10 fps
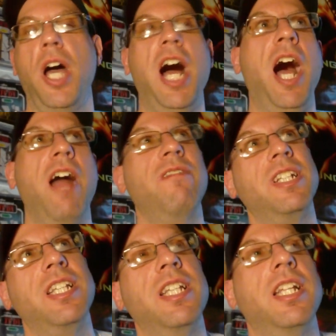I
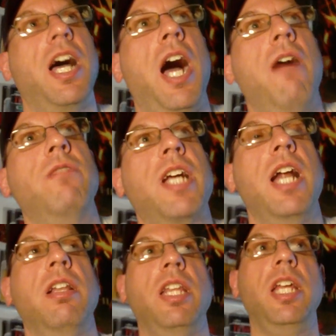would
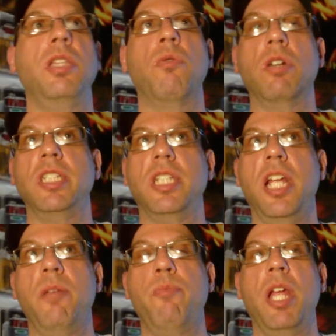kind of lean towards
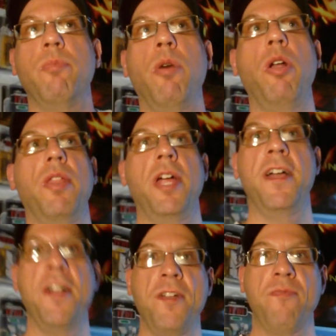it being both.
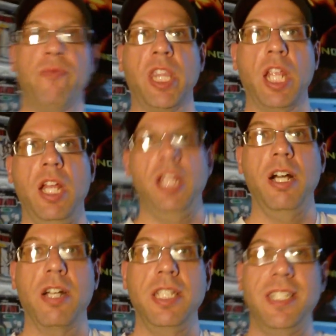
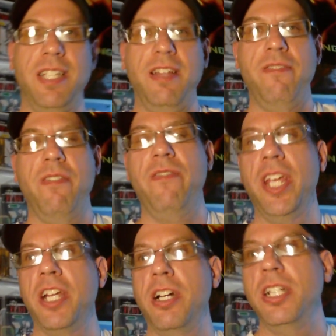Because if a
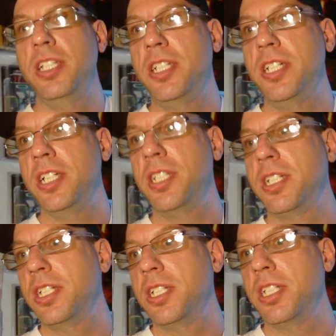figure is
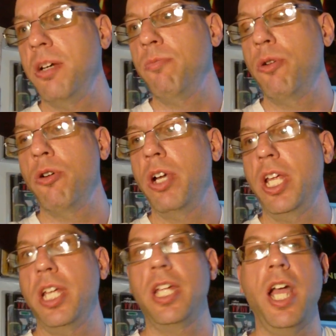just some
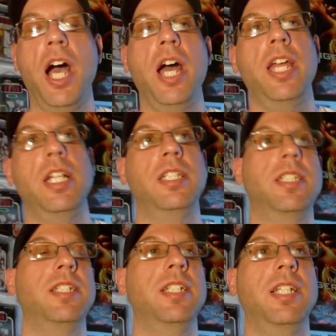boring guy, it's
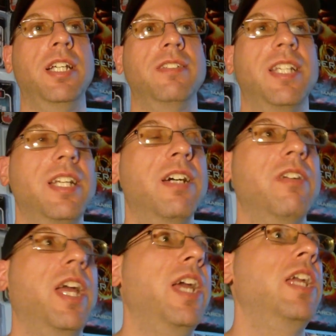just, it's like,
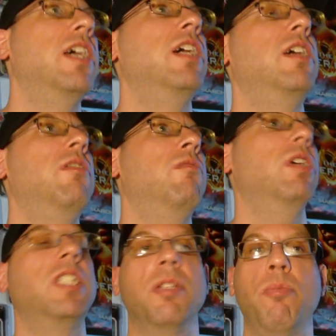okay,
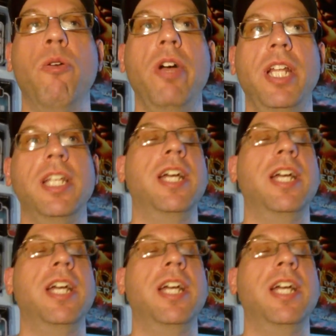what's the point?